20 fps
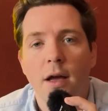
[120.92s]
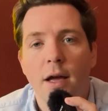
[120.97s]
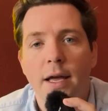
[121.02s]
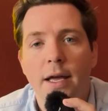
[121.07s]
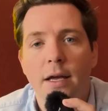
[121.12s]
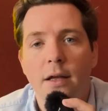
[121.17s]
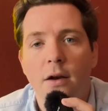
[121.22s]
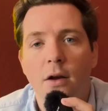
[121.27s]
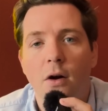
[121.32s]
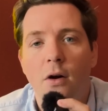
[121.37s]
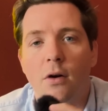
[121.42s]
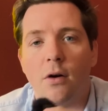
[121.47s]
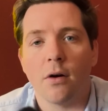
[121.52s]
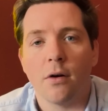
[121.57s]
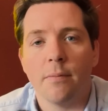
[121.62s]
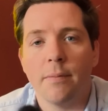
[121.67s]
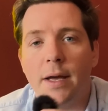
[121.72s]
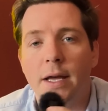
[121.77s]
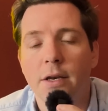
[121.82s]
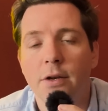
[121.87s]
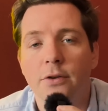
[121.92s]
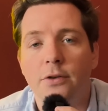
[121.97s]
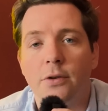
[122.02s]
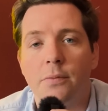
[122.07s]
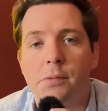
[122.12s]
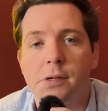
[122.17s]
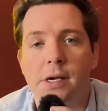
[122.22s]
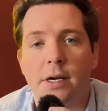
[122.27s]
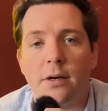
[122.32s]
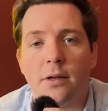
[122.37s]
in our main
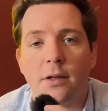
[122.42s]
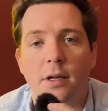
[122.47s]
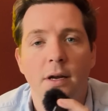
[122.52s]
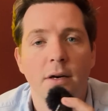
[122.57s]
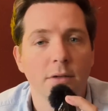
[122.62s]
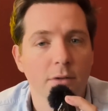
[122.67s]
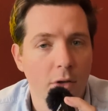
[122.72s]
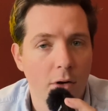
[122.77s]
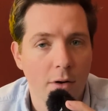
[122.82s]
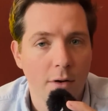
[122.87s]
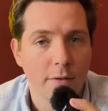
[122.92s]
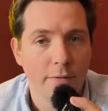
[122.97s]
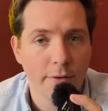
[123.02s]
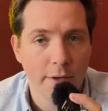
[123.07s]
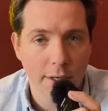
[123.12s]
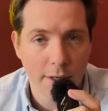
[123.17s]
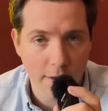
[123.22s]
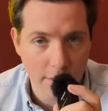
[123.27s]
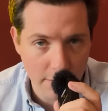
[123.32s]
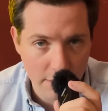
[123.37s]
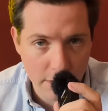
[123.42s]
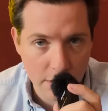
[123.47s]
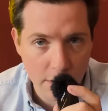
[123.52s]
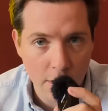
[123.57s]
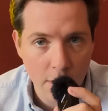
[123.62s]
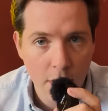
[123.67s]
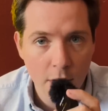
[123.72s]
YouTube channel, a lot of long videos.